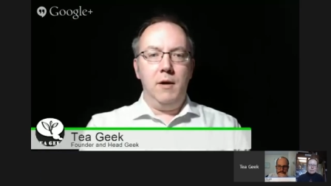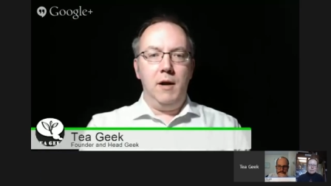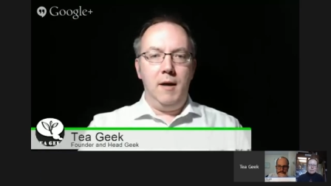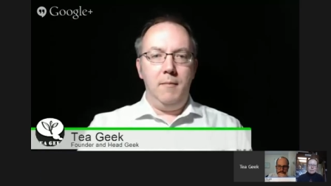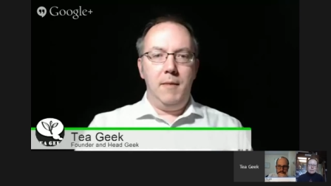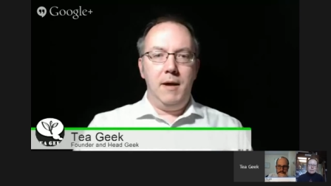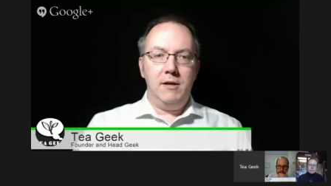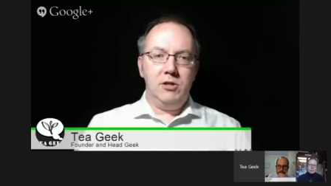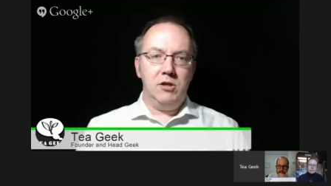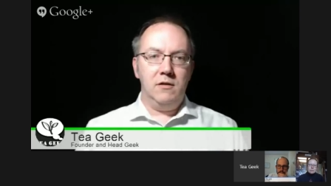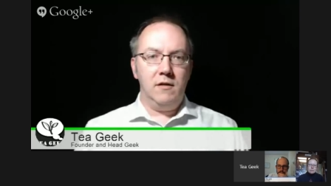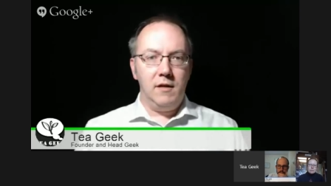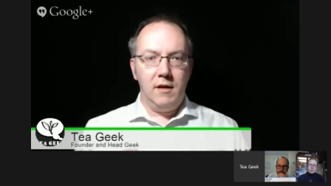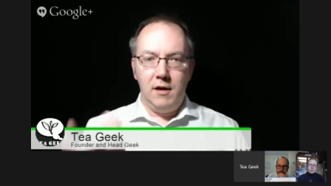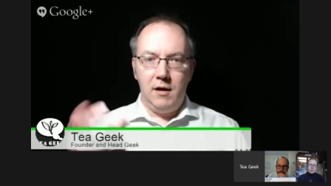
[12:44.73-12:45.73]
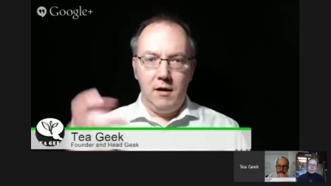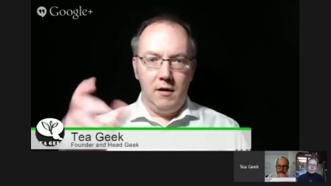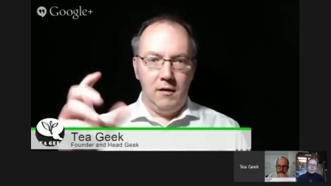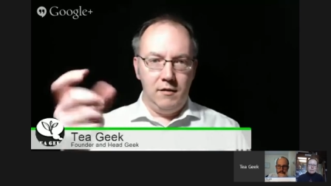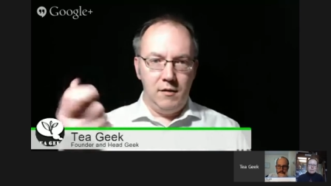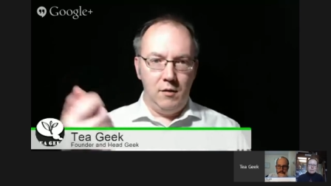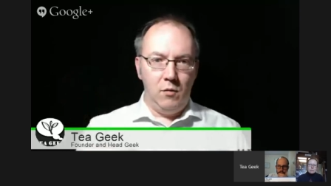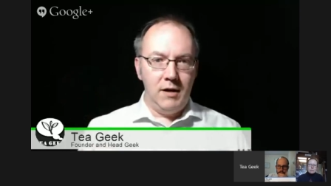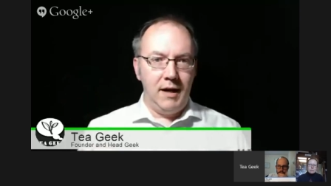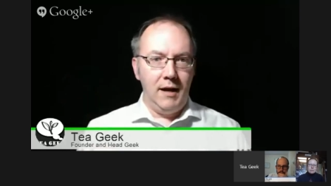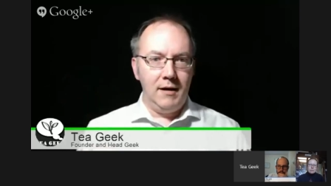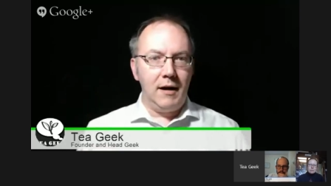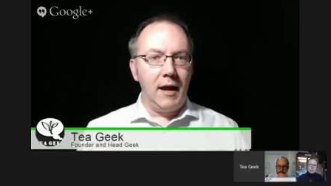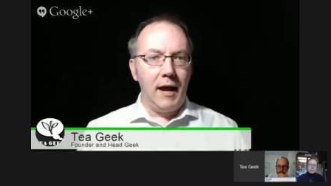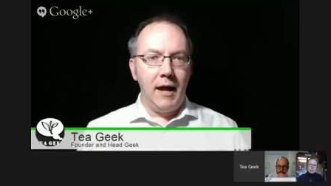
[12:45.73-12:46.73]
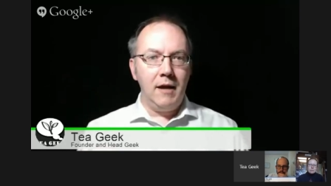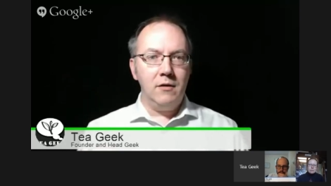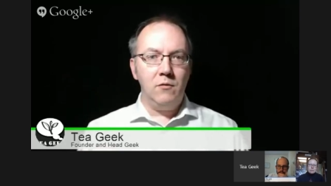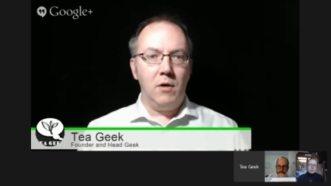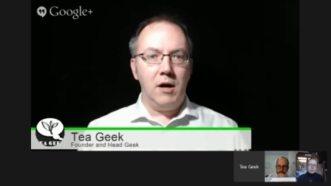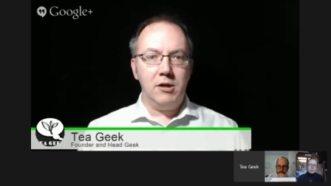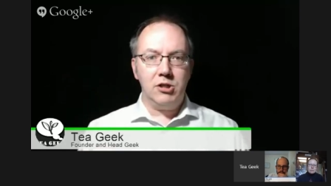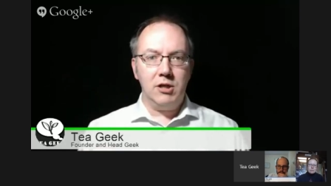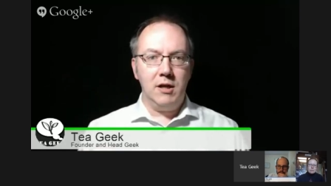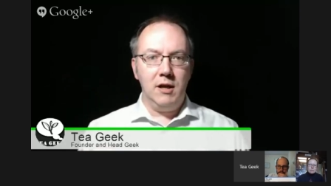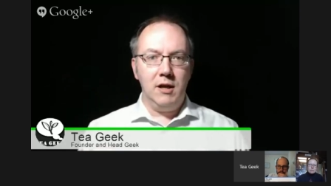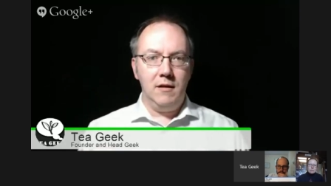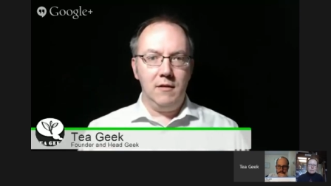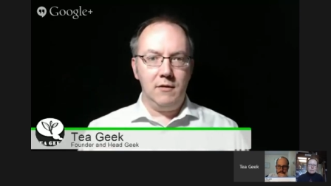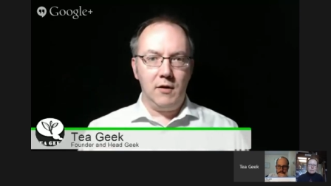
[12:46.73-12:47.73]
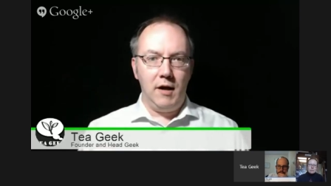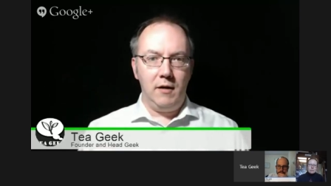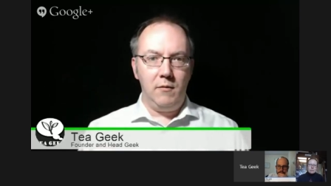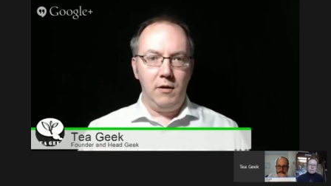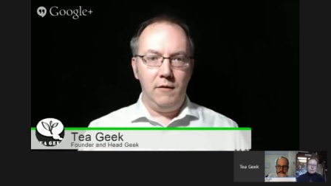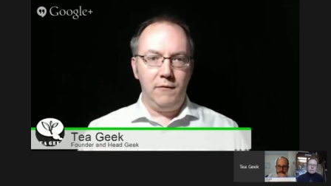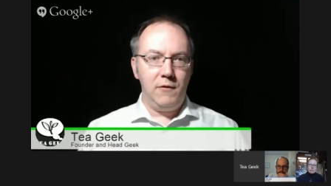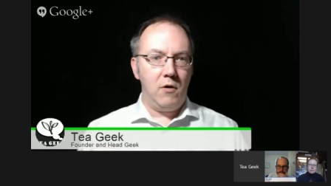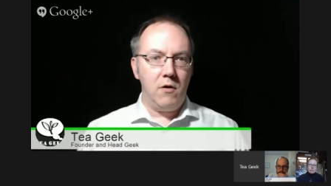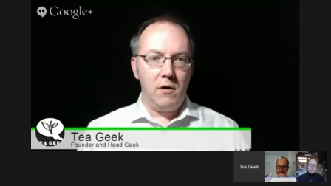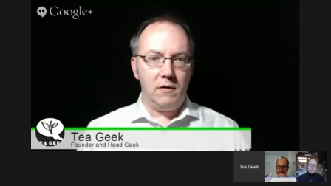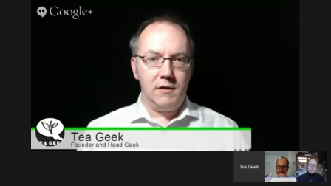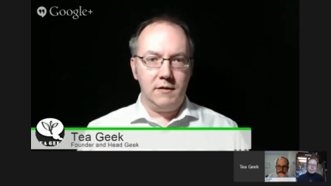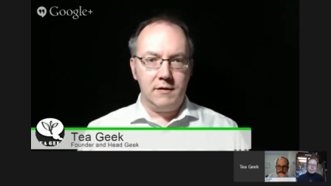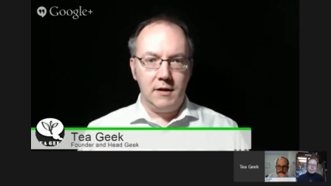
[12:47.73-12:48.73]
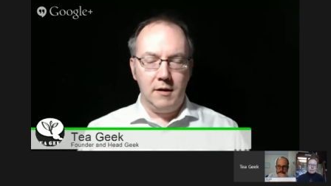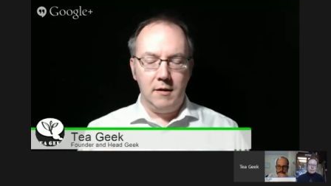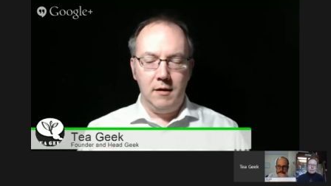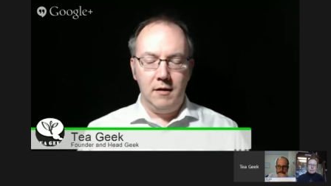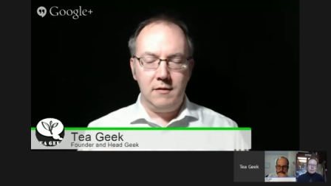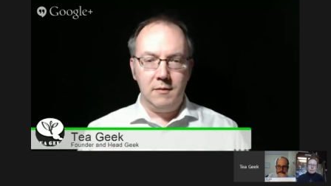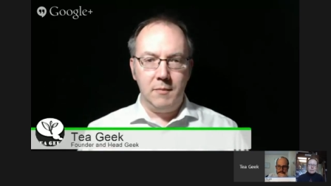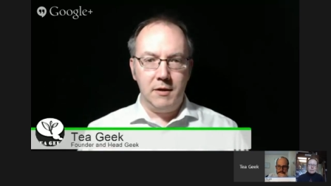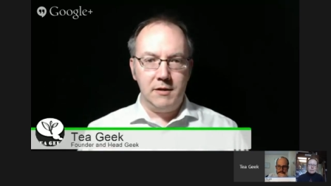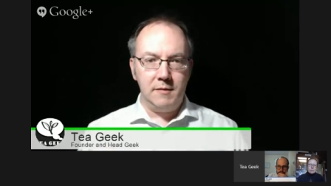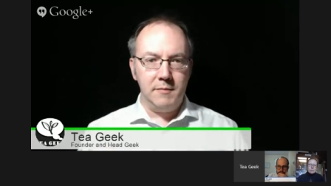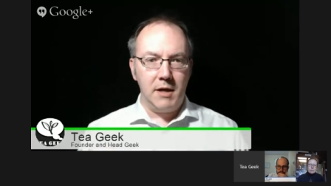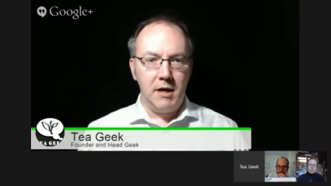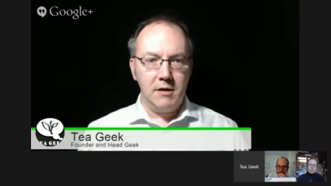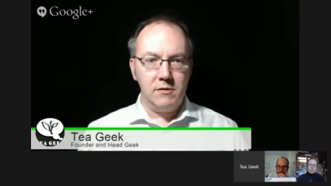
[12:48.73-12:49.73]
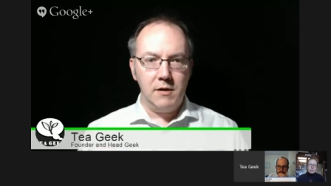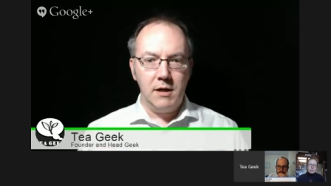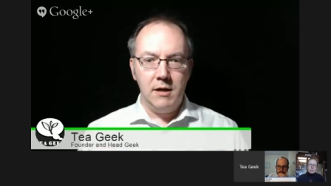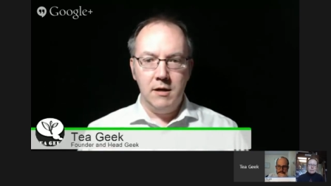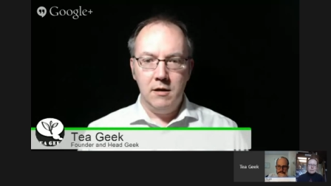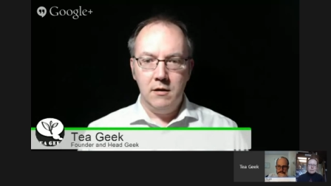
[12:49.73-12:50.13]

when I mentioned the one-handed hand washing, he's like, "Well, of course, it's a Muslim country."